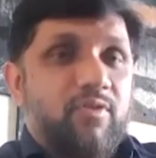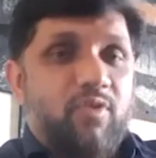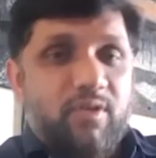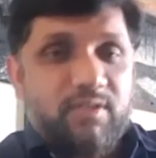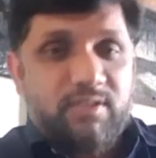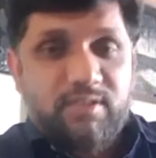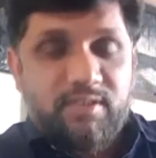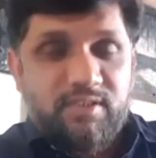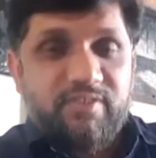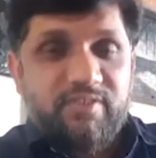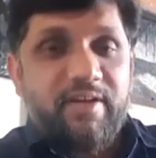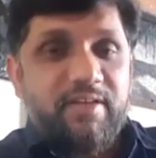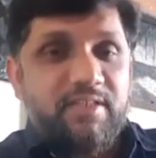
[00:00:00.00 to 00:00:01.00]
cost
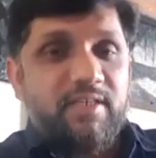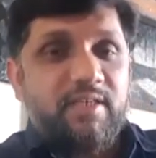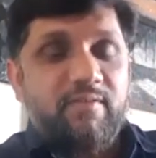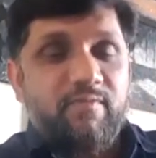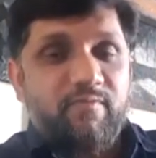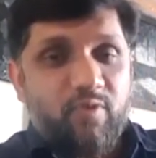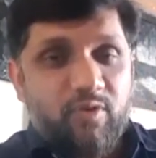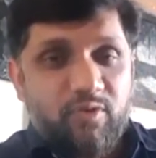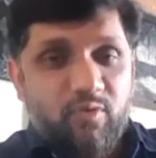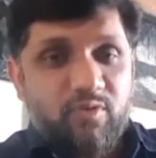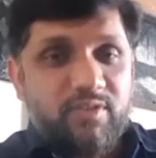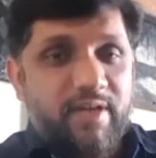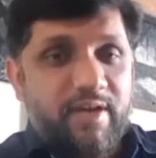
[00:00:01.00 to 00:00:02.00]
strategy for
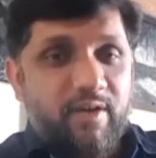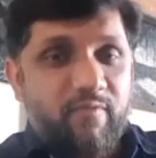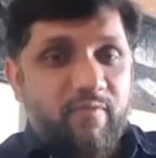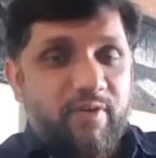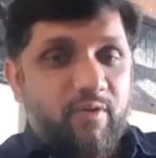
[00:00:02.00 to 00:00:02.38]
those kind of